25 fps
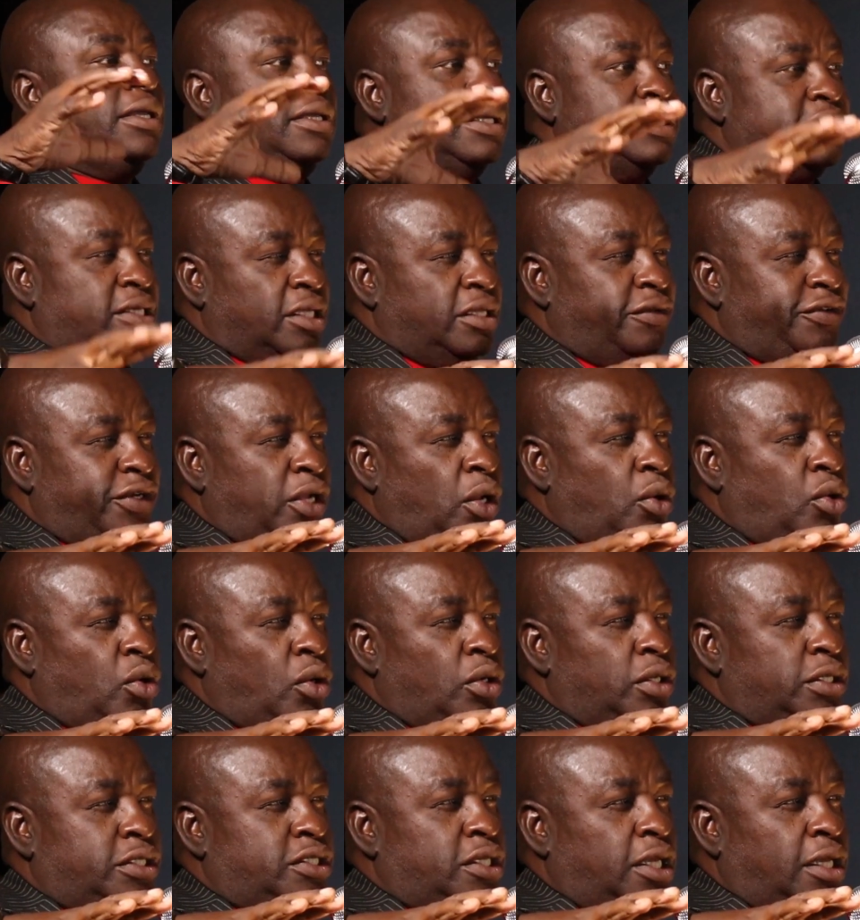In South Africa, they
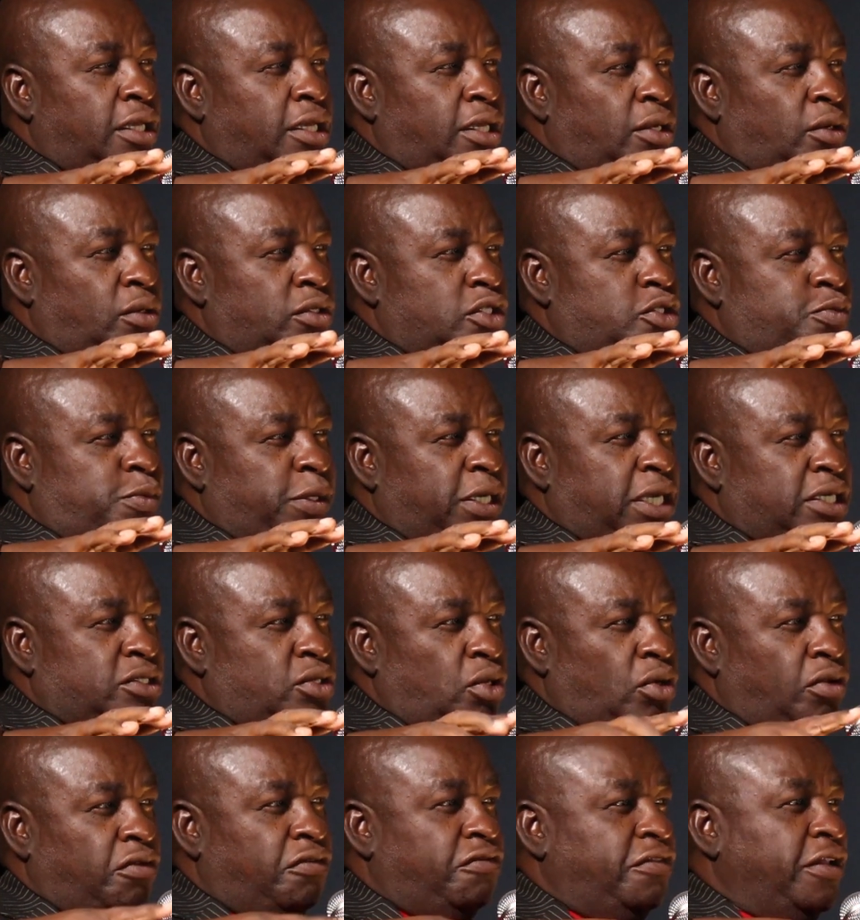call it Speakers
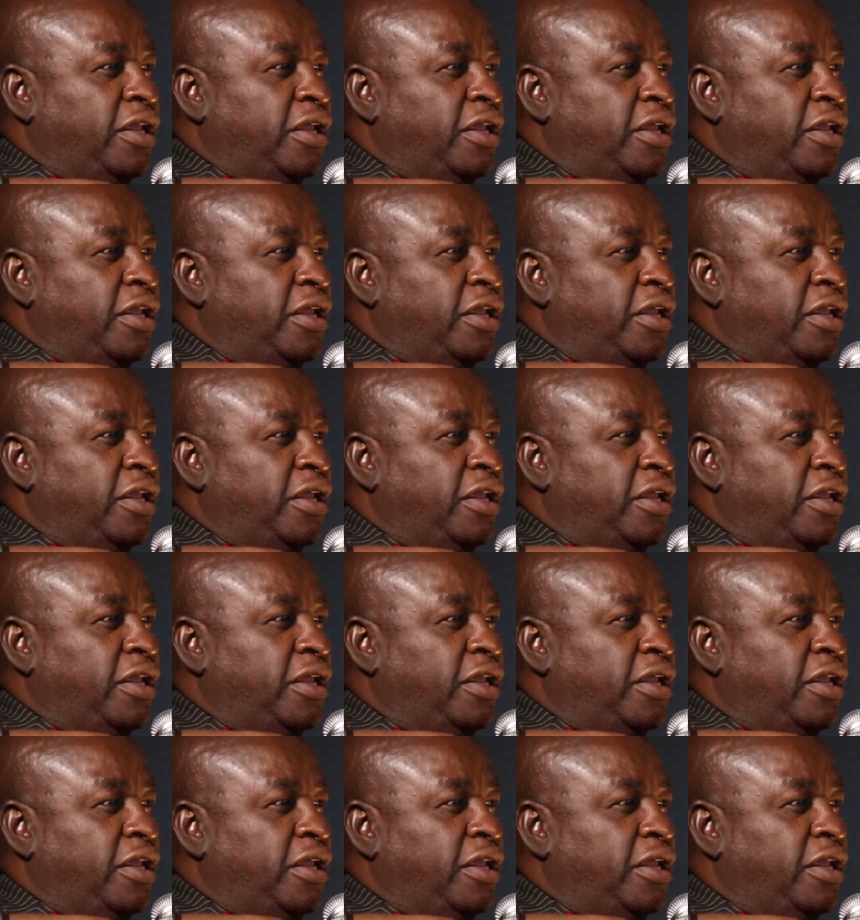Hall of